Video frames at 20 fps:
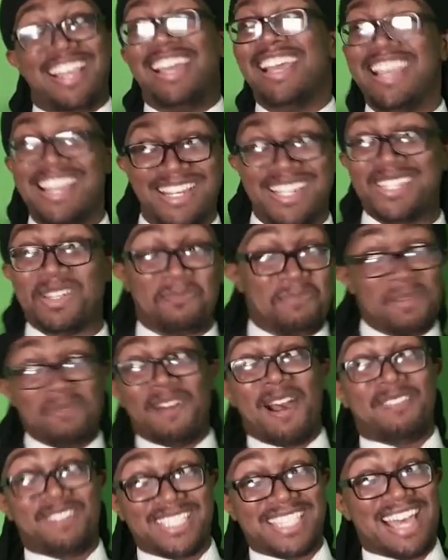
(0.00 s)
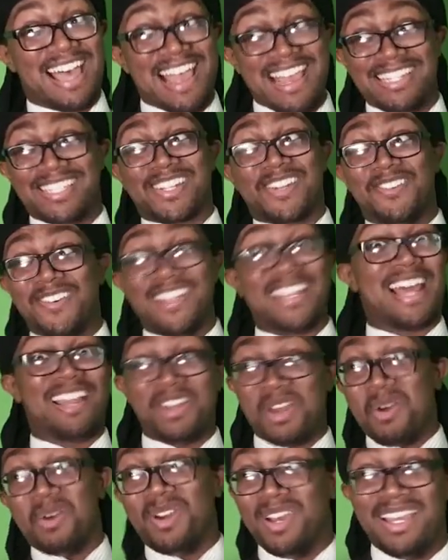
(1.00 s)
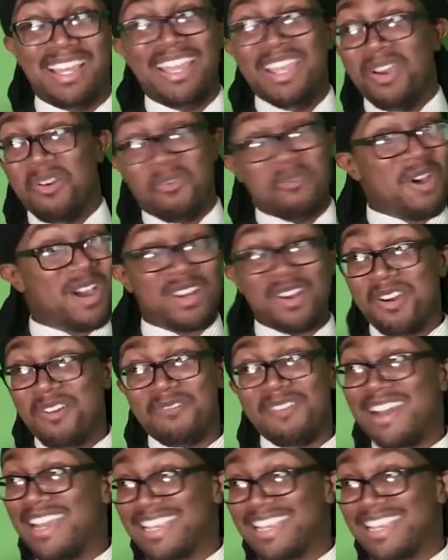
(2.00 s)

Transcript: These are people I went to high school with. I know one-on-one.